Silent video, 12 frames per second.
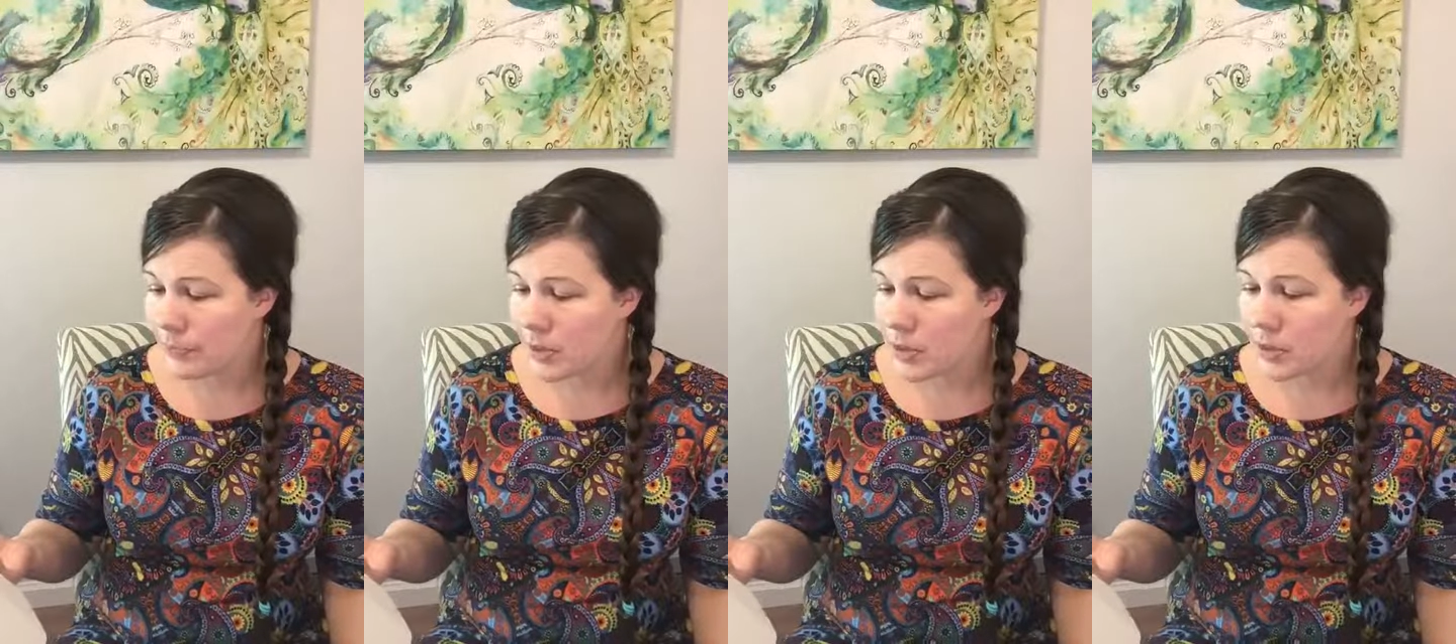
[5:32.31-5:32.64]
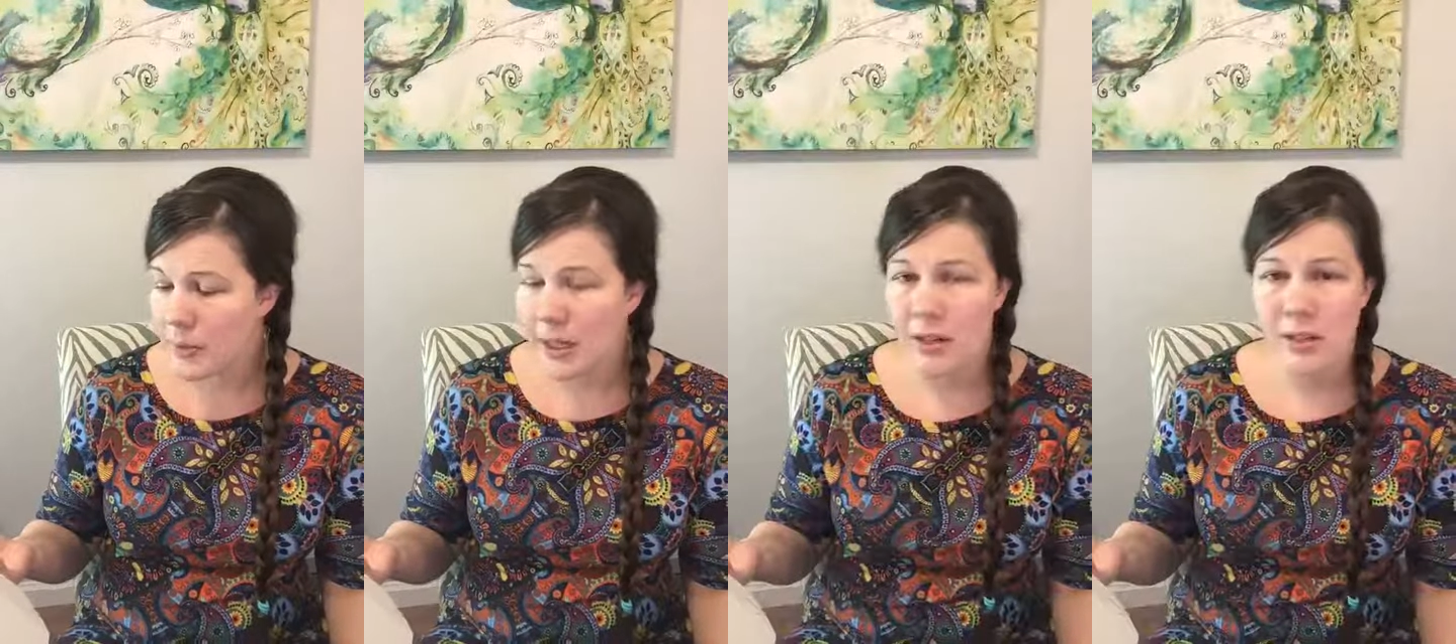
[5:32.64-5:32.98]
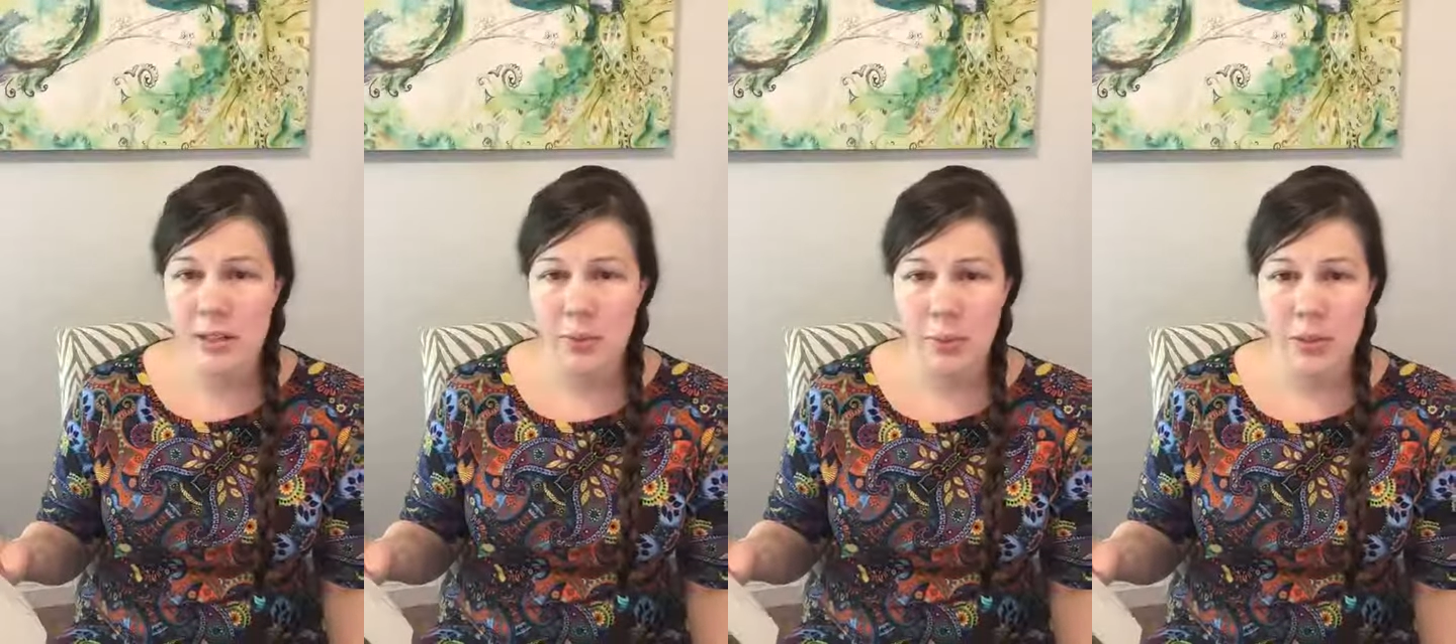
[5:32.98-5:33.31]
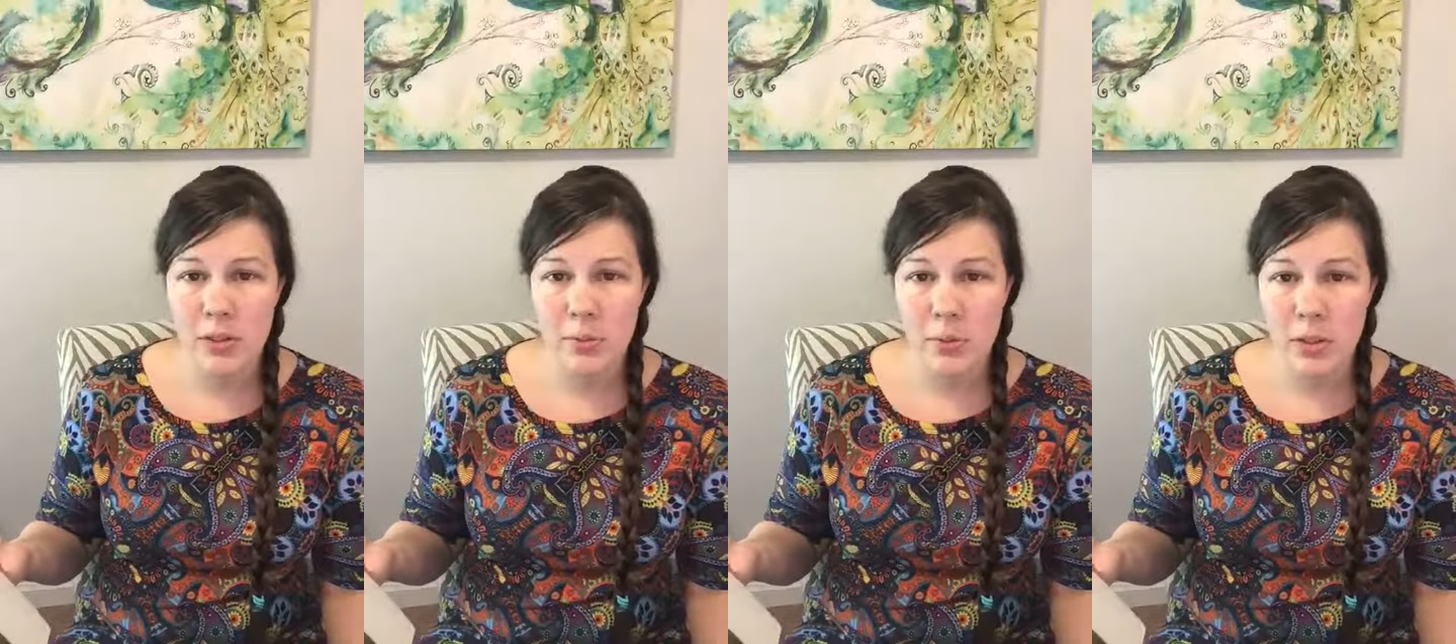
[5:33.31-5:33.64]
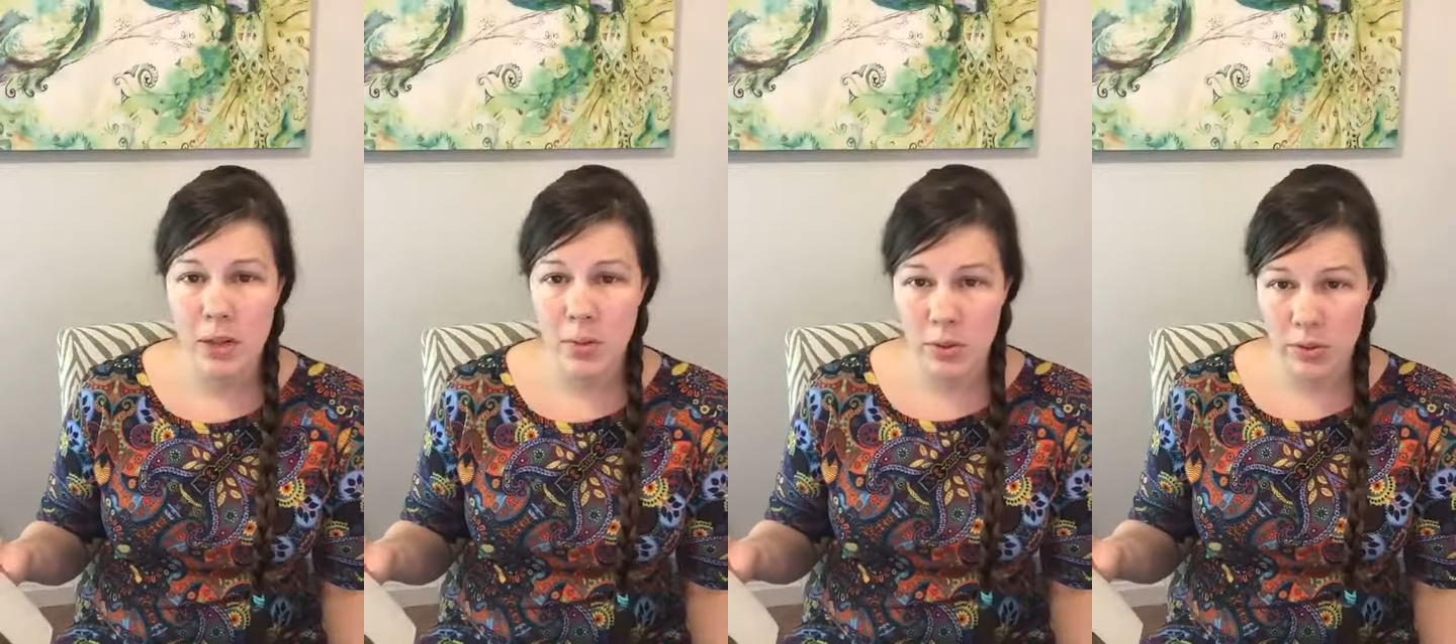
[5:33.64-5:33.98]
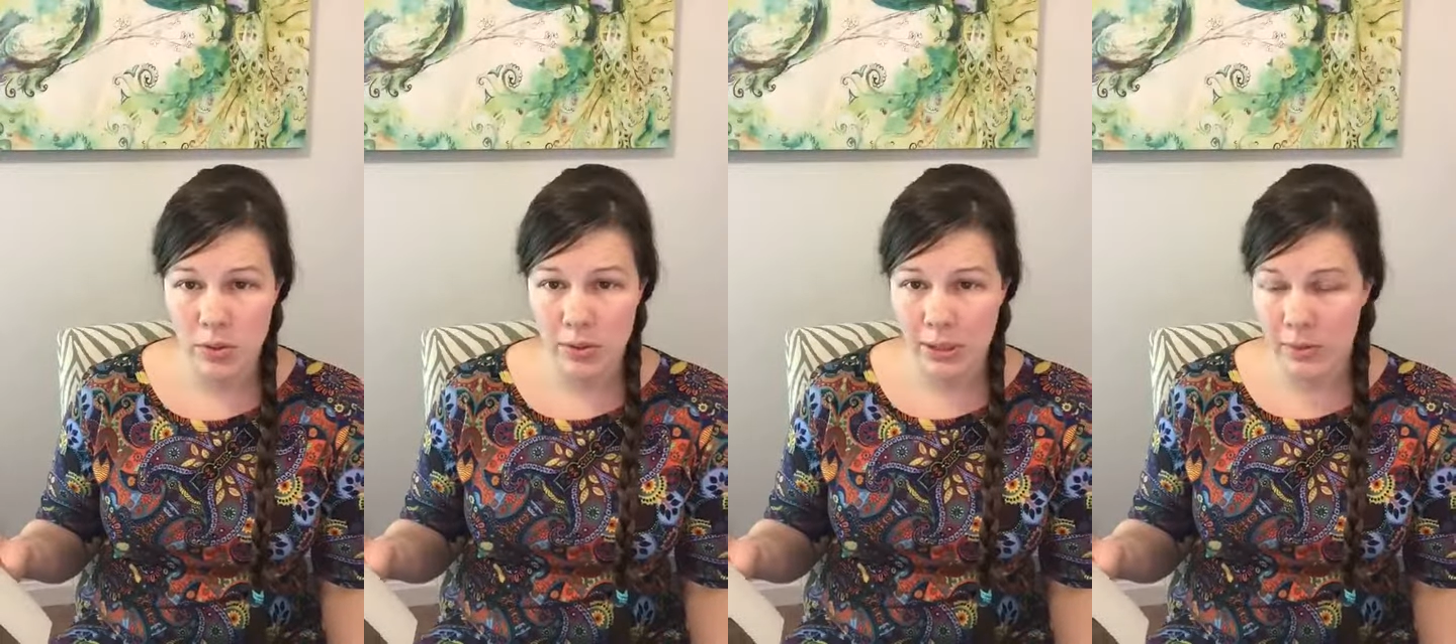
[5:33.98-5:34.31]
So the parenting principle that I want
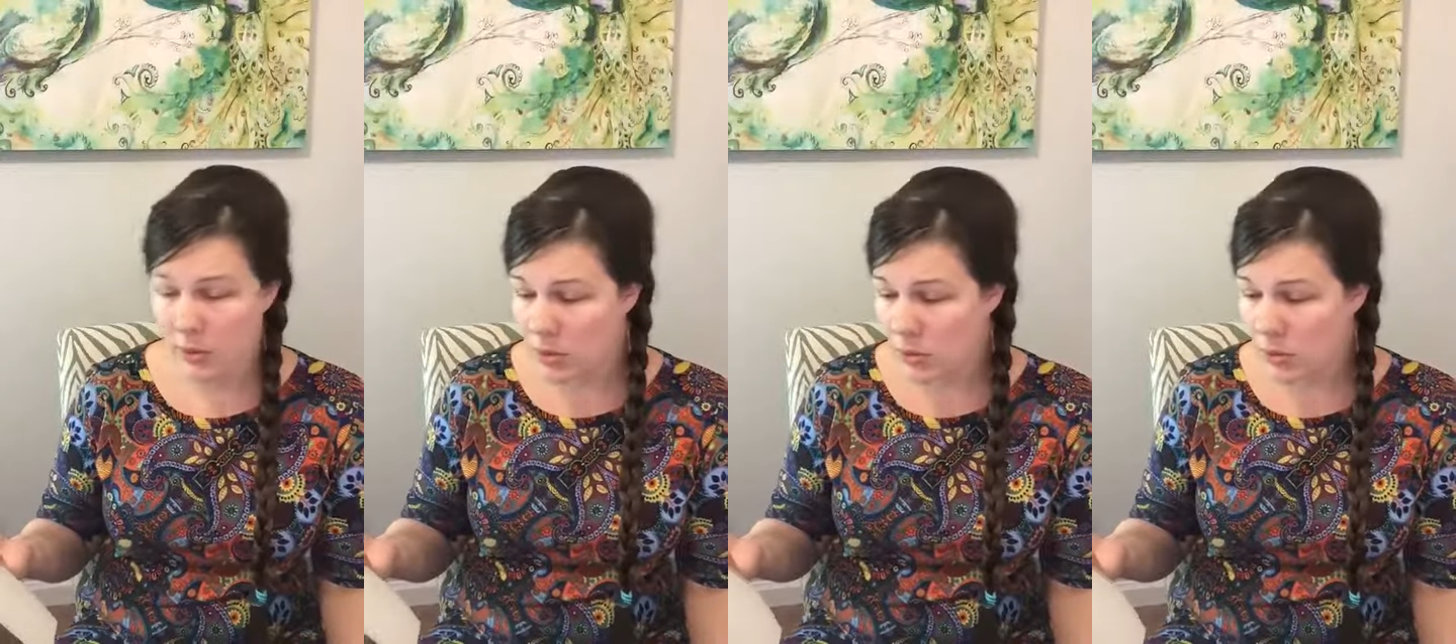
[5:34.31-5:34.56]
to leave you